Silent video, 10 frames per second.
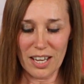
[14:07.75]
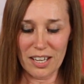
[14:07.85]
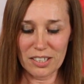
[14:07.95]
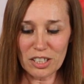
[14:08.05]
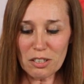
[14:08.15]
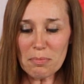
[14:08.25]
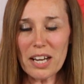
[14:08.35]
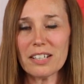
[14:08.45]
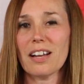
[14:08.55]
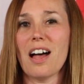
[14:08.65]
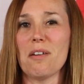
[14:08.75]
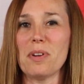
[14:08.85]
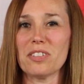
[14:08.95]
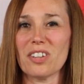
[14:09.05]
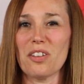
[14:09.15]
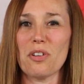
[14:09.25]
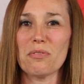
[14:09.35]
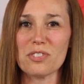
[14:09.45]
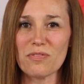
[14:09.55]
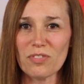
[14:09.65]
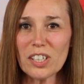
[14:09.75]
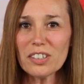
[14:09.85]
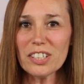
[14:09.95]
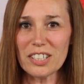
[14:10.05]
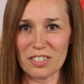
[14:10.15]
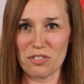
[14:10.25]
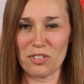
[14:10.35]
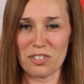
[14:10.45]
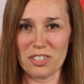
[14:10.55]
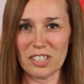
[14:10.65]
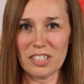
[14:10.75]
and he made a comment that I thought was very interesting.